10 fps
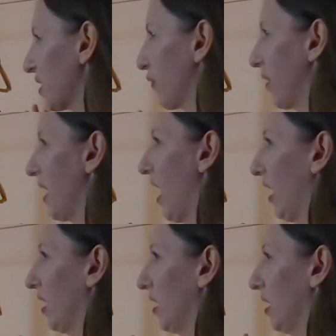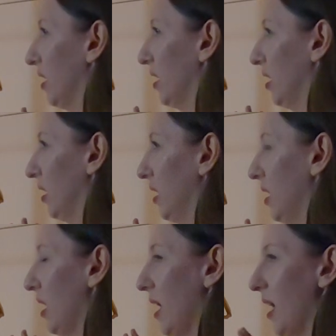flag,
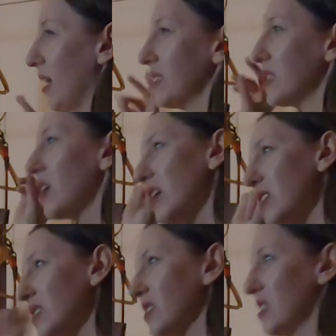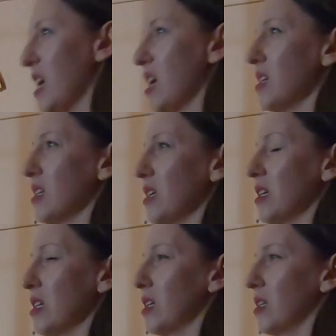and then
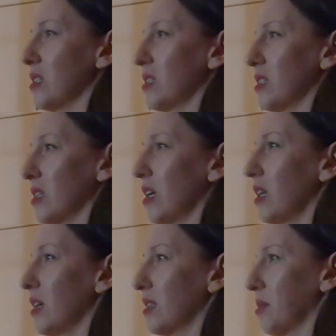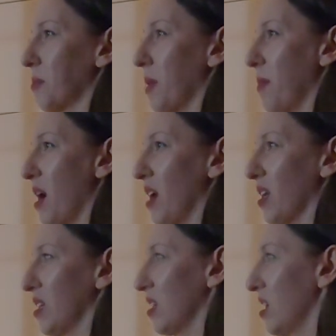it clicked in my mind,